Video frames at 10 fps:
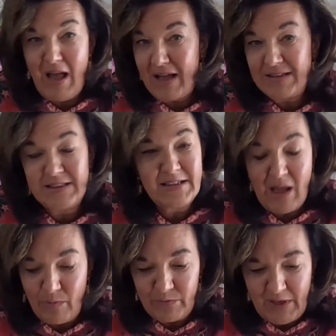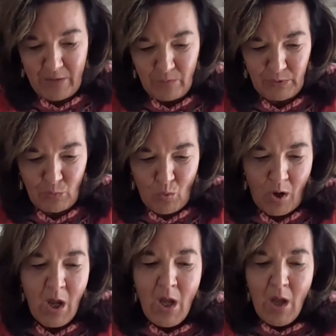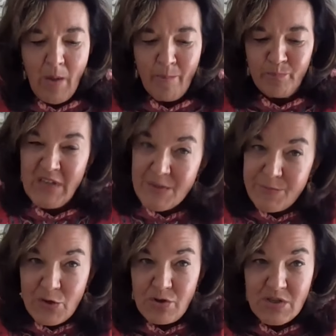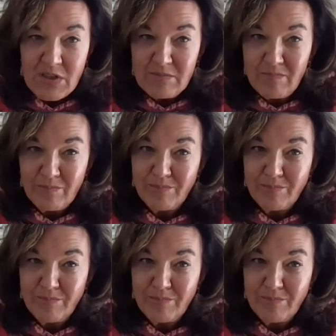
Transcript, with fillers: at the time of the end of the war. This vision has